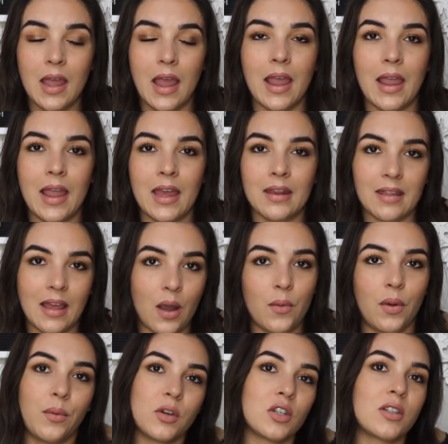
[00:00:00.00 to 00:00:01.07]
and that way
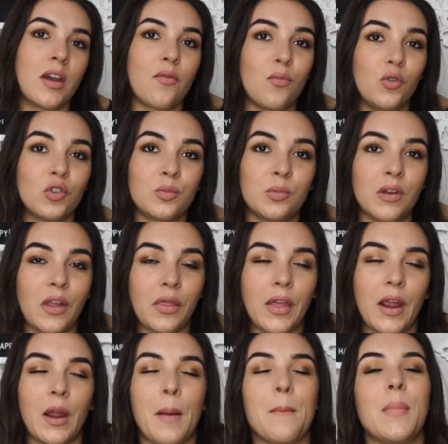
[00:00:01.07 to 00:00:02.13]
we just have multiple out there.